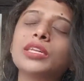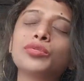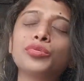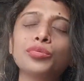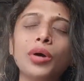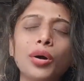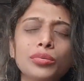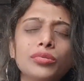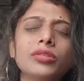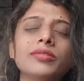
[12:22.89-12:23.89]
Like,
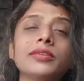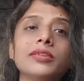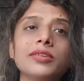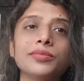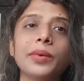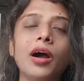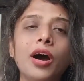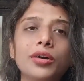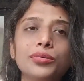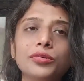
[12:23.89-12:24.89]
throughout the series, my
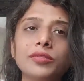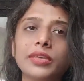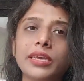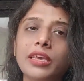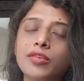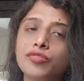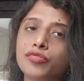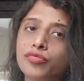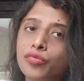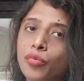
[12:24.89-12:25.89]
heart was aching
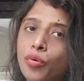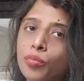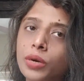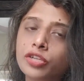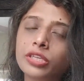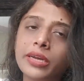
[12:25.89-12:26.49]
so much.